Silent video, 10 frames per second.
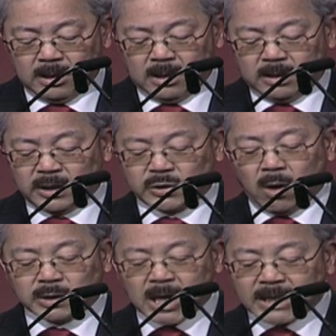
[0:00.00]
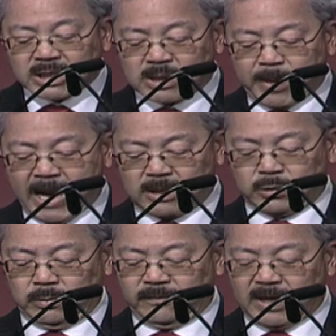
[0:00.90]
This all ties us back to
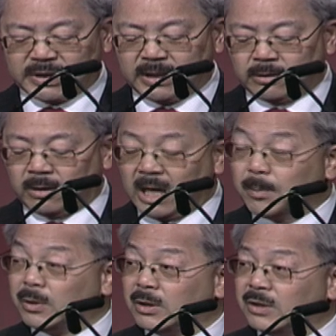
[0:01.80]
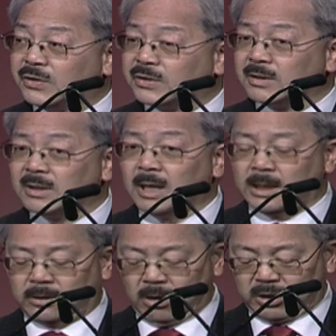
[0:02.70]
investing in our neighborhoods and
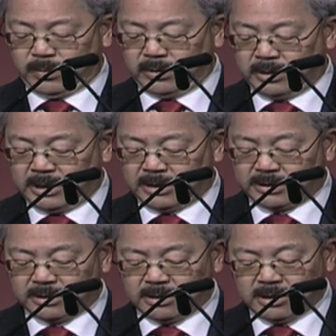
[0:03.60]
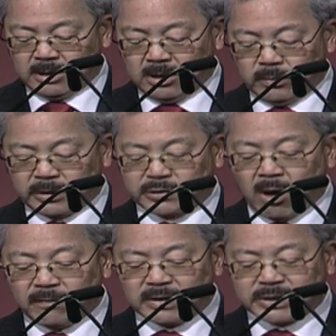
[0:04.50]
in our communities. With a
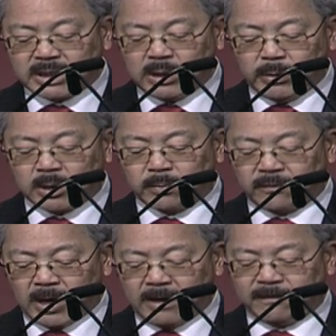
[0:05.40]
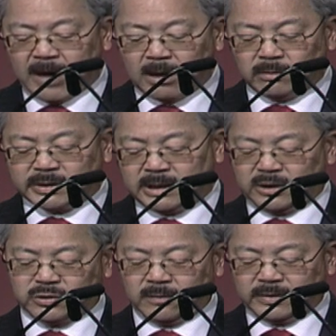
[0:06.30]
solvent city, we can provide vital city
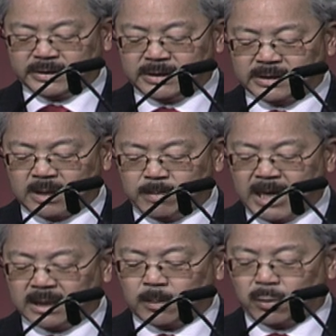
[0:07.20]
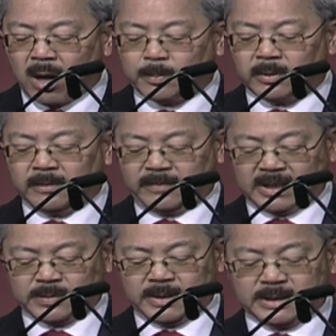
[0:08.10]
services and make the proper
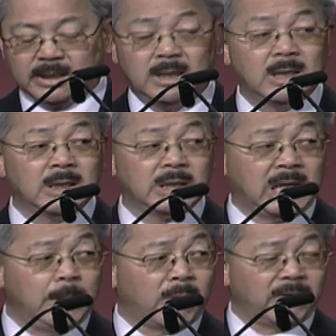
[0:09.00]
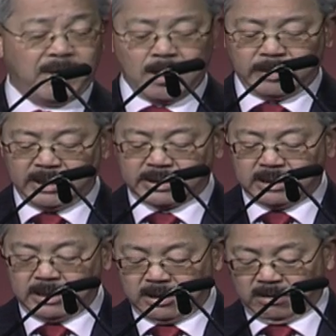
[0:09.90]
investments to keep our families
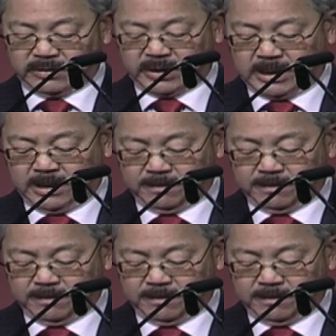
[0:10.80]
in our city.